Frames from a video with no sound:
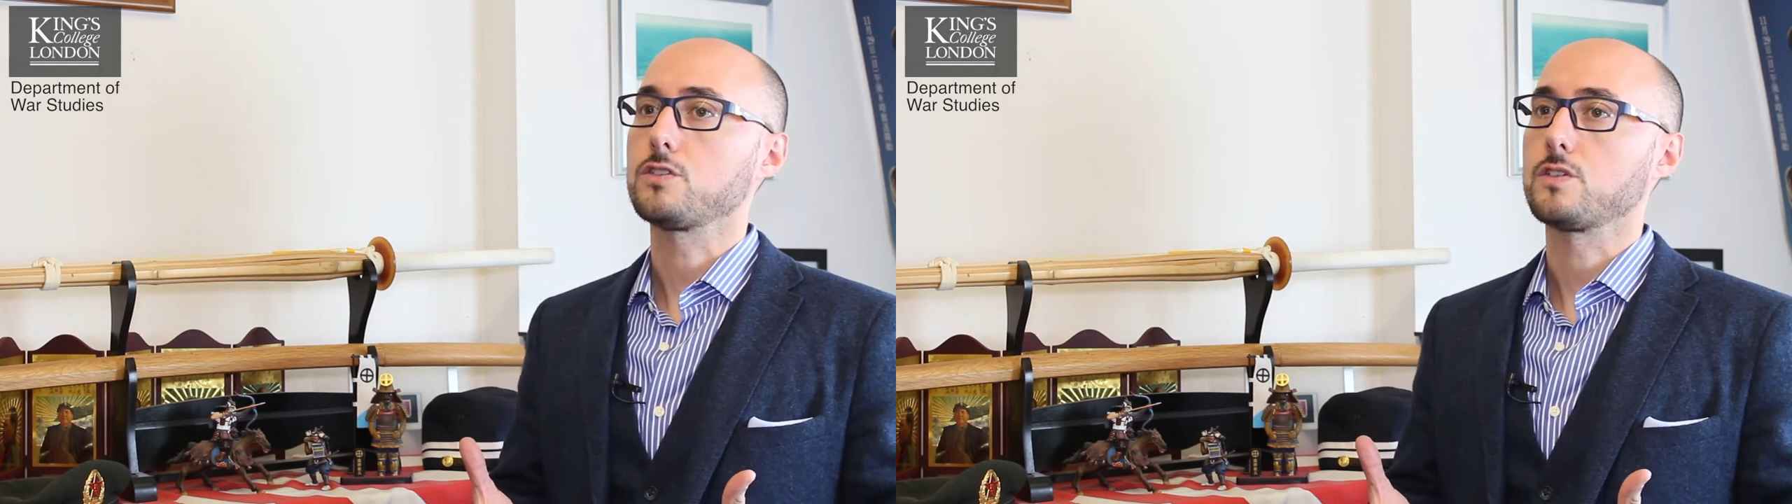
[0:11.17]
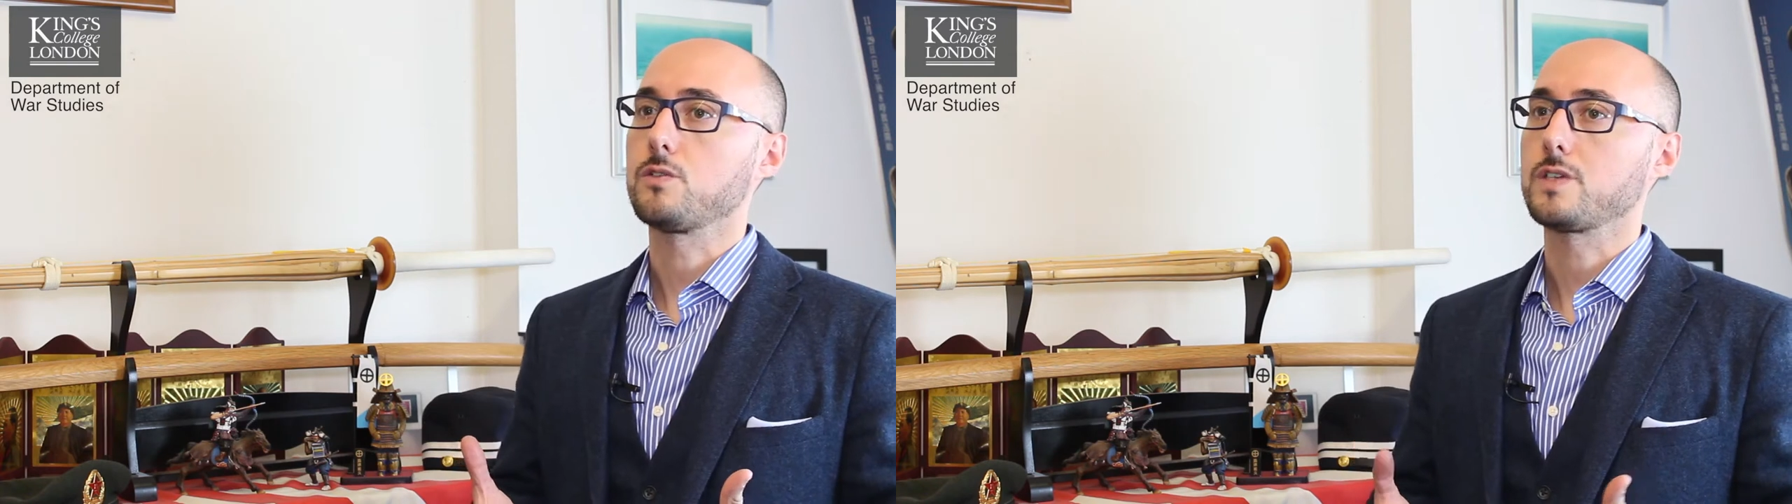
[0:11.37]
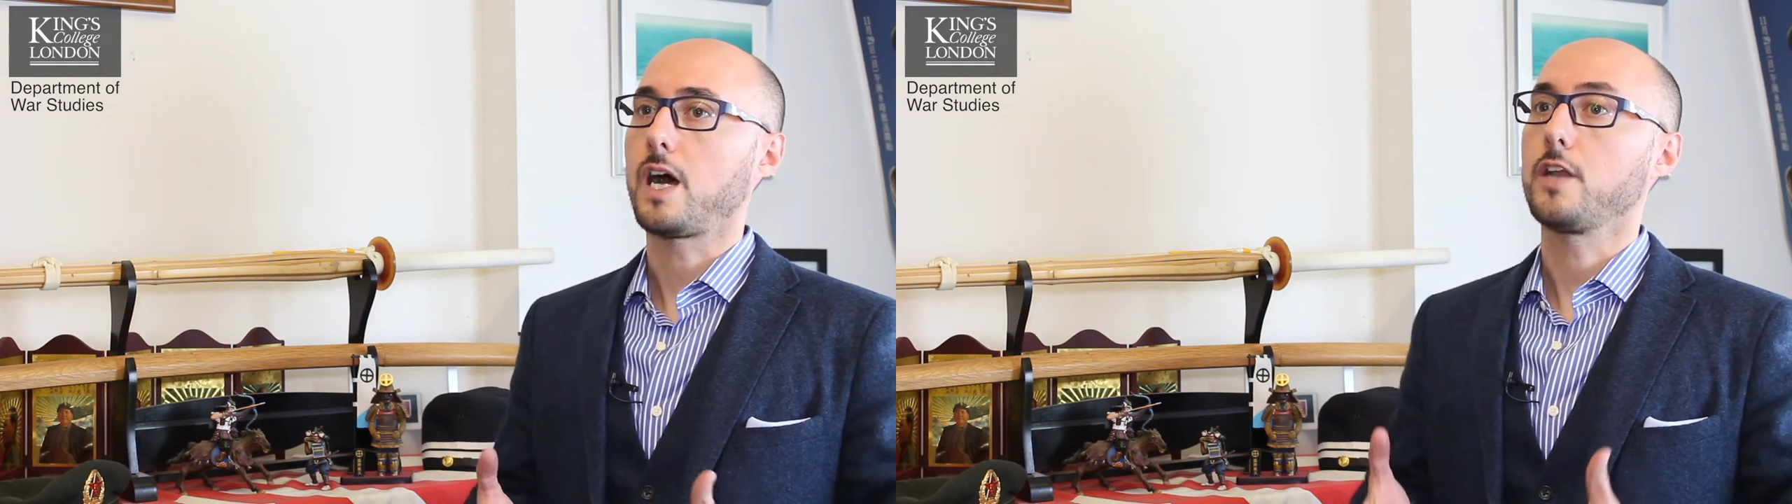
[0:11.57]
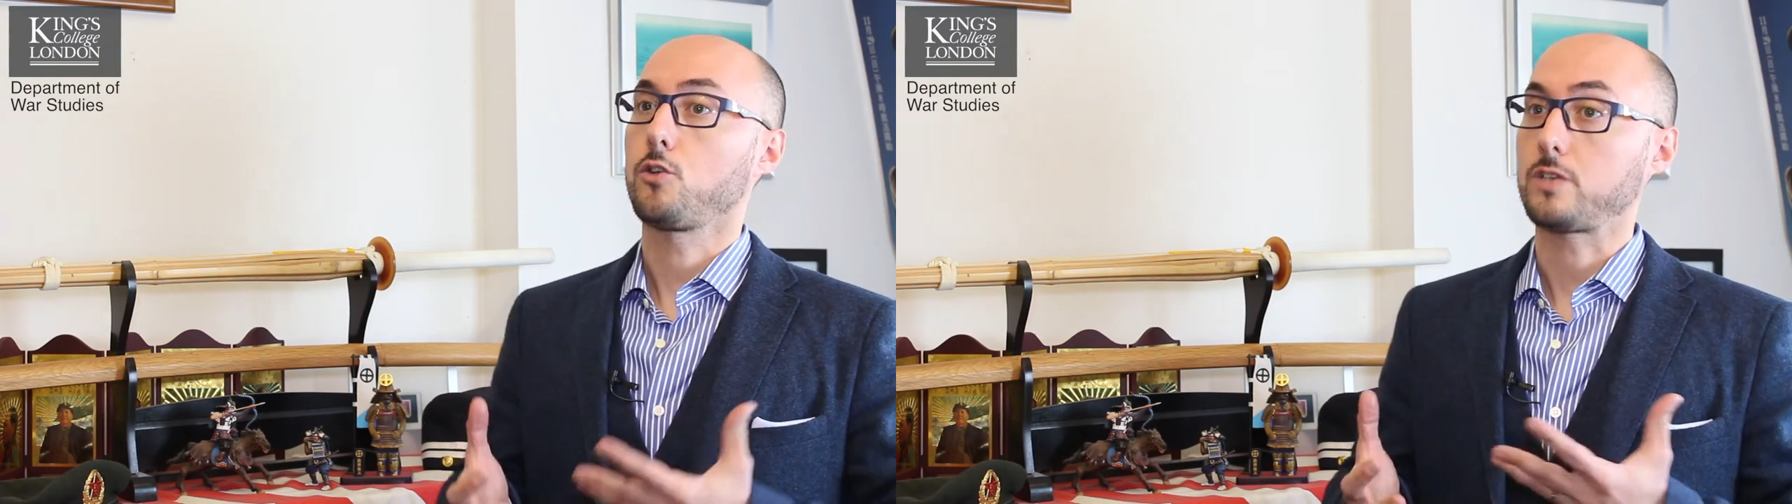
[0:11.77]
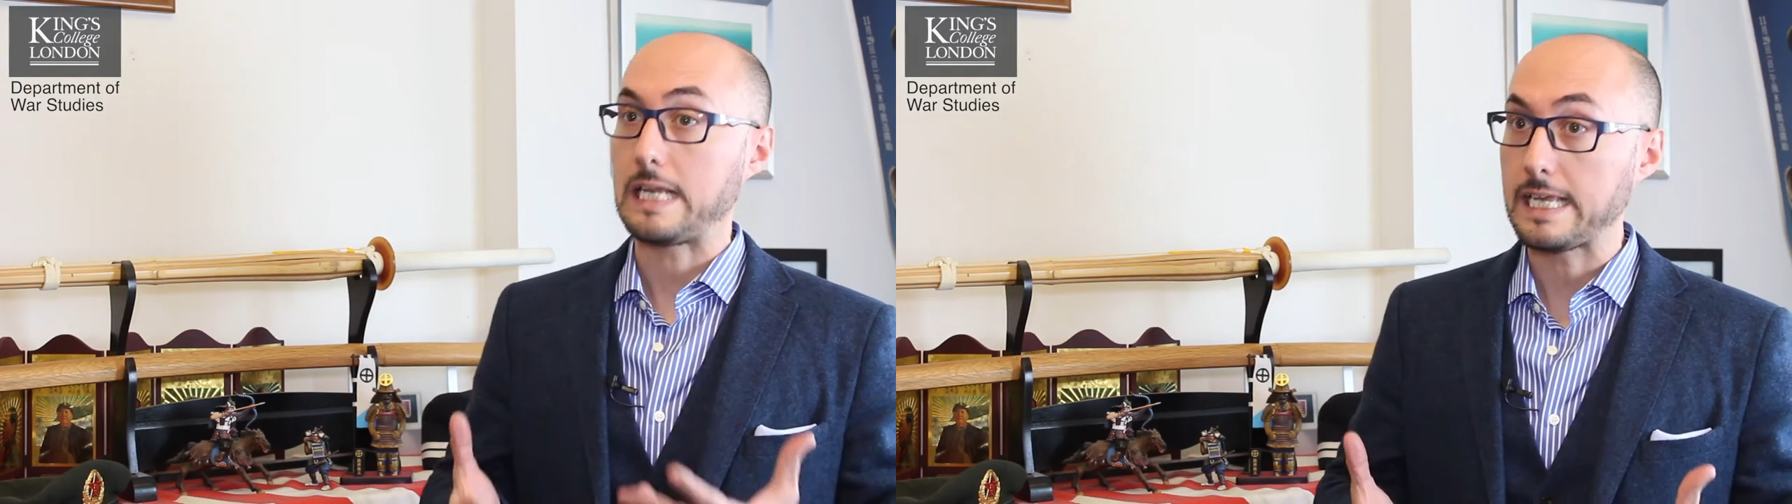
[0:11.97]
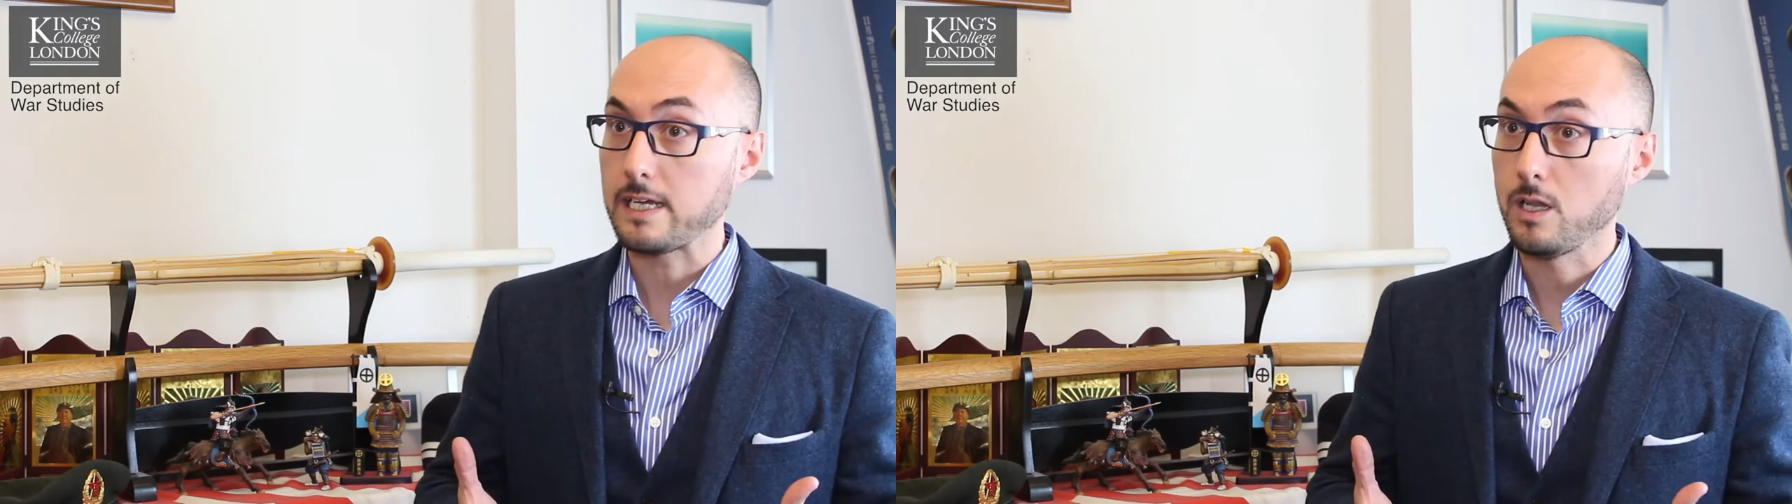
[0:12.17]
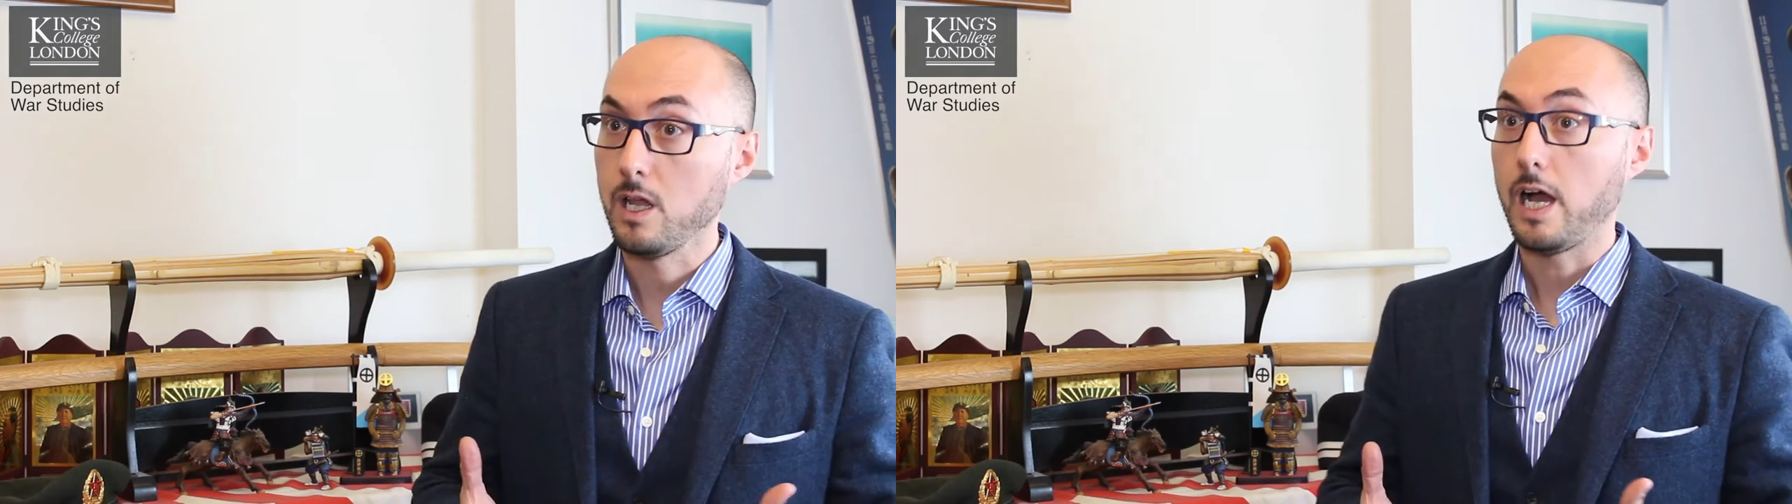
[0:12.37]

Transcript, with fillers: zones are not illegal,